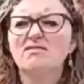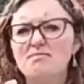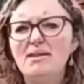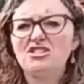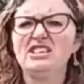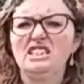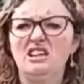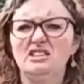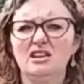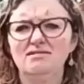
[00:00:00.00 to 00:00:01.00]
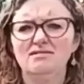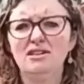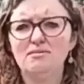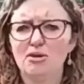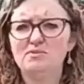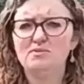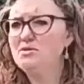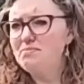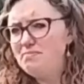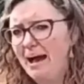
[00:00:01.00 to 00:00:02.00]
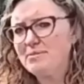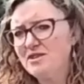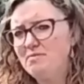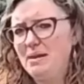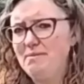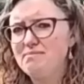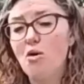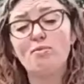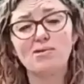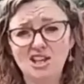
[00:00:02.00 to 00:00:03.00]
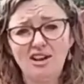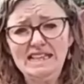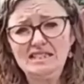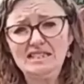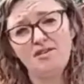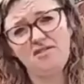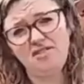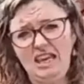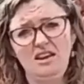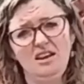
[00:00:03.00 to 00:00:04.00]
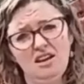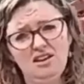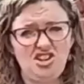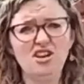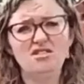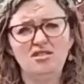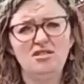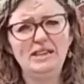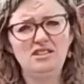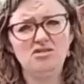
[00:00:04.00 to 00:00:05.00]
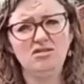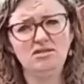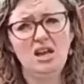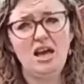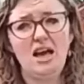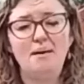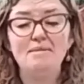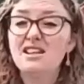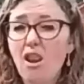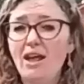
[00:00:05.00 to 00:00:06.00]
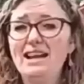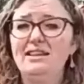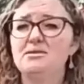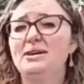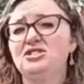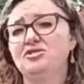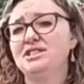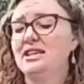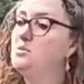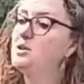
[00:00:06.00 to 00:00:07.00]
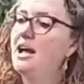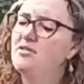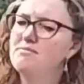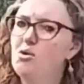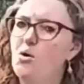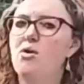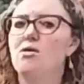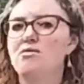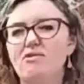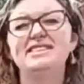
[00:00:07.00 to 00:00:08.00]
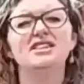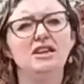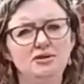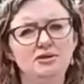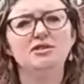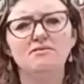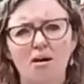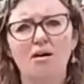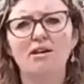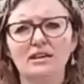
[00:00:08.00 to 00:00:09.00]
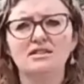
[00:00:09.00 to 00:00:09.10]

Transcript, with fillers: the measuring cylinder at the bottom would perhaps have been more precise than the jug that we saw. It's likely that a measuring cylinder would have a more resolute markings